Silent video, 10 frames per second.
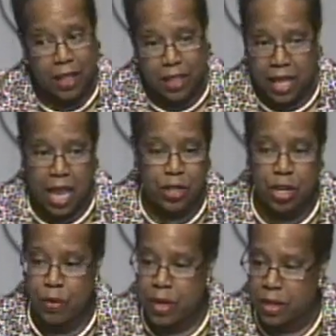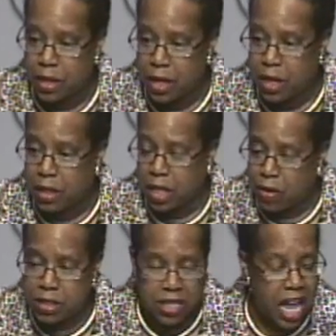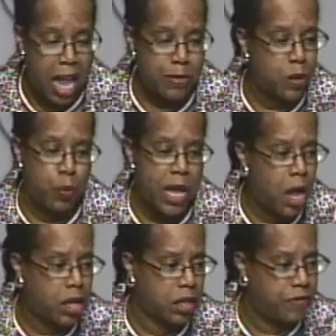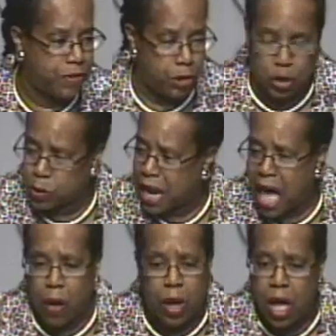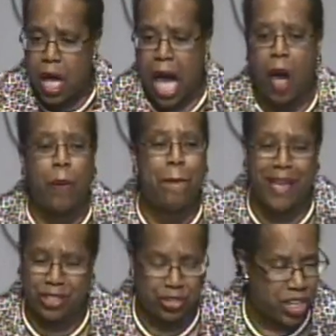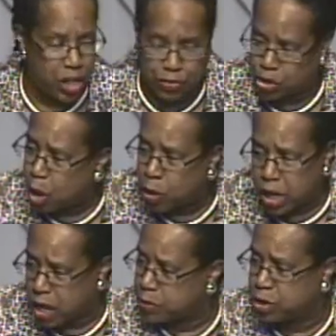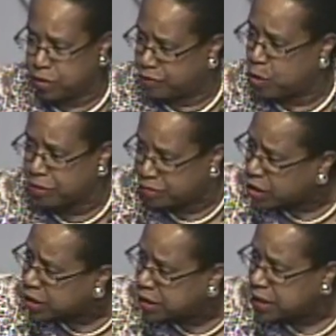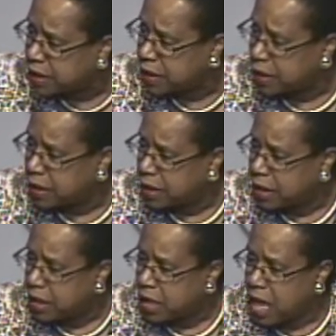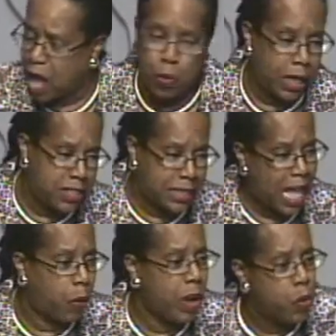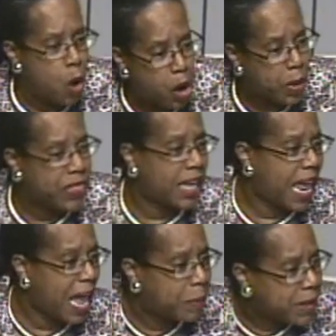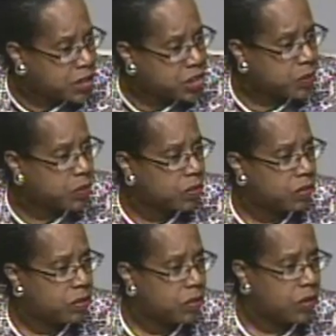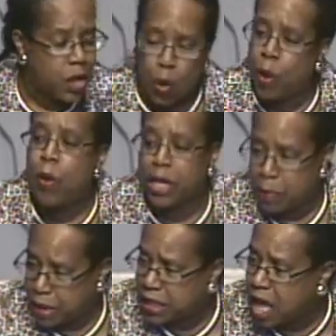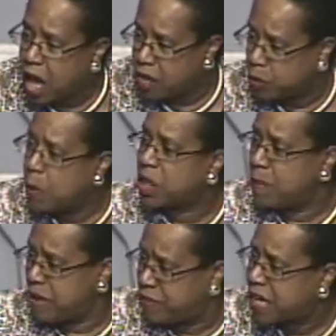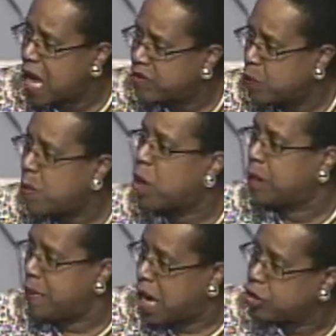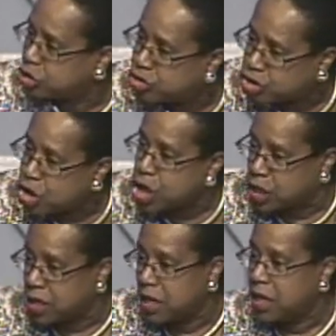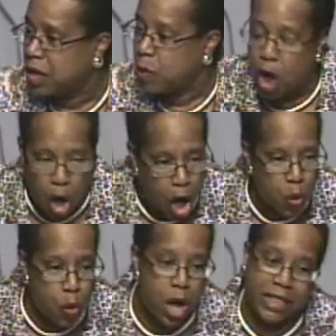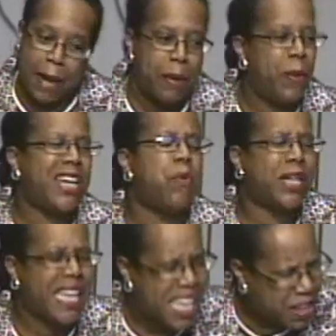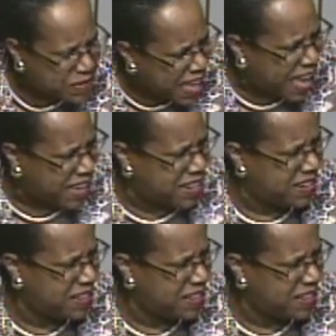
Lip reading: Can't do it. There are times when we are confused, when our best selves don't come to the forefront. And what is it that we want when that happens? We want to be loved. We want to be forgiven. We want to be understood. We all want that, but we don't want to give that.